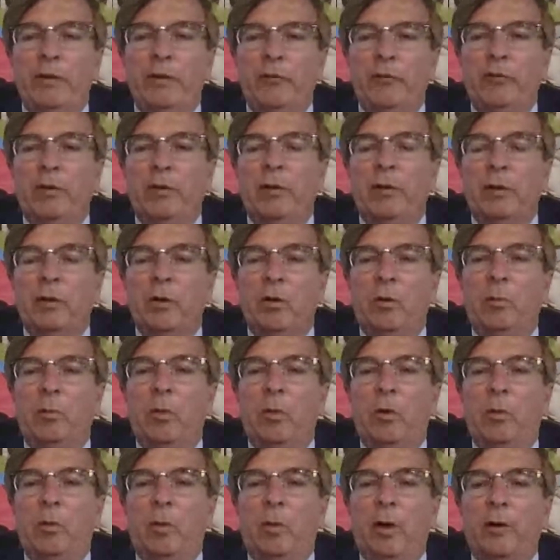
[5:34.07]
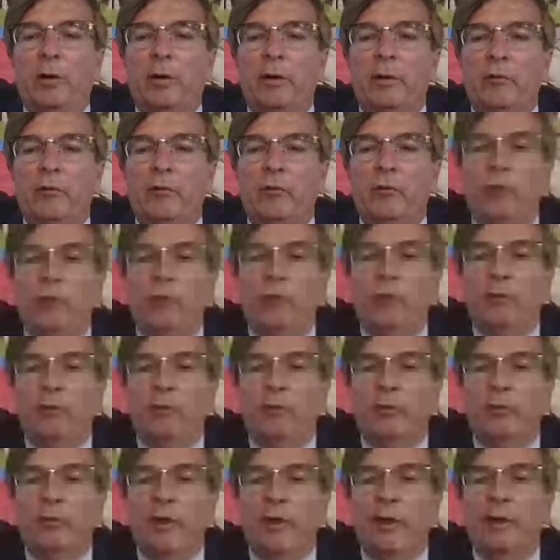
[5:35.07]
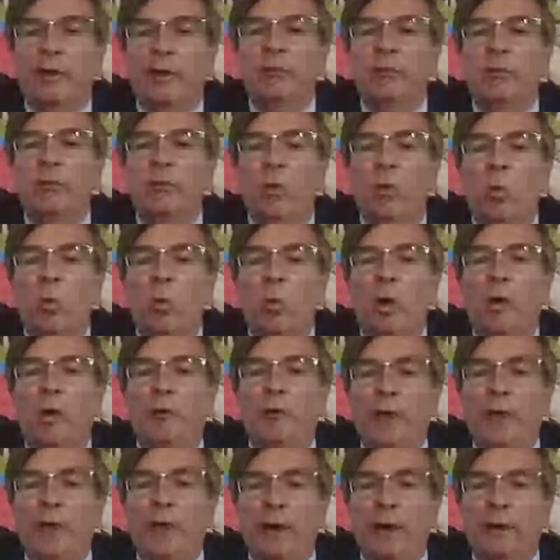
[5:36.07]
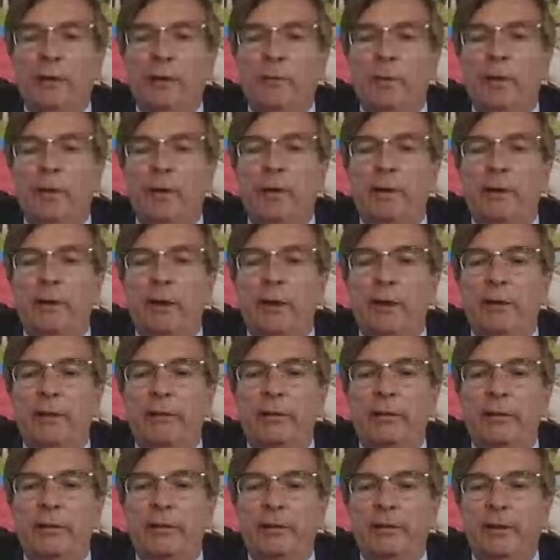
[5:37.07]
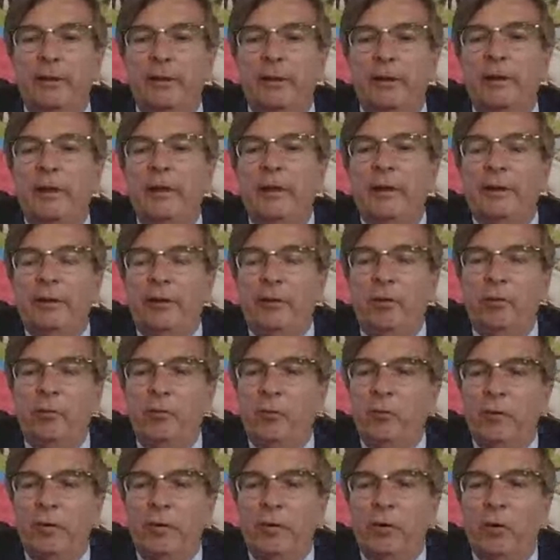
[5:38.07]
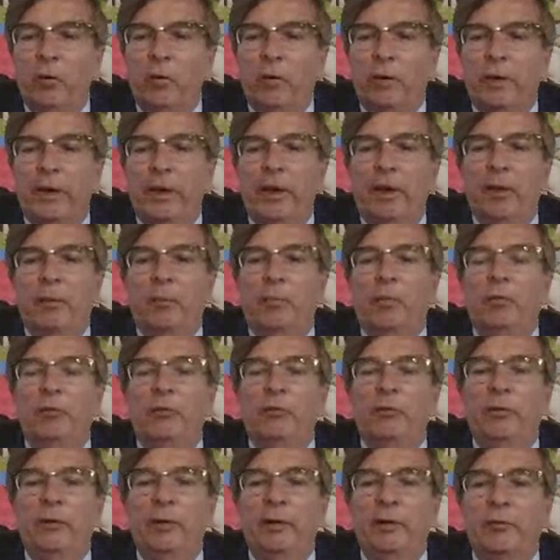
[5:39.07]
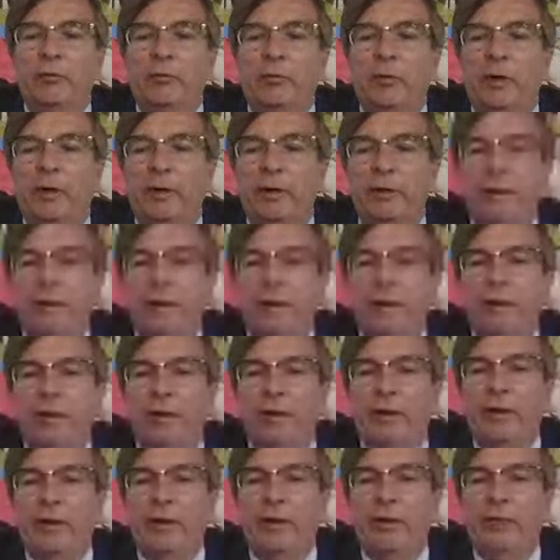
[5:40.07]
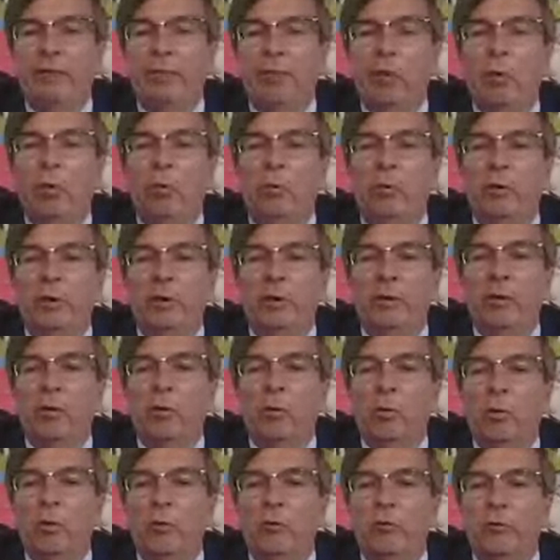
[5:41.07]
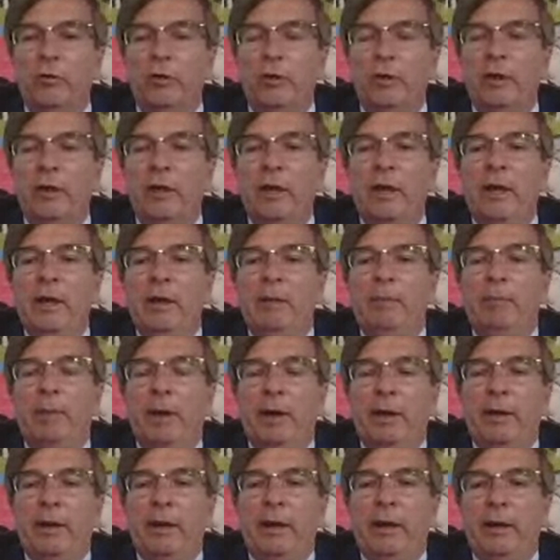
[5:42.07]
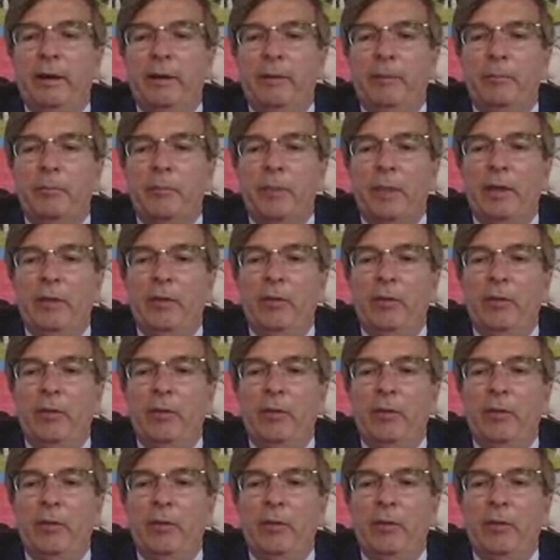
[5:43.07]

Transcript: a cyclical bull market in front of us. That is so well documented. I think, uh, you know, do you know a cattle person that's uh, got a negative bone? You know, we'll see. But um,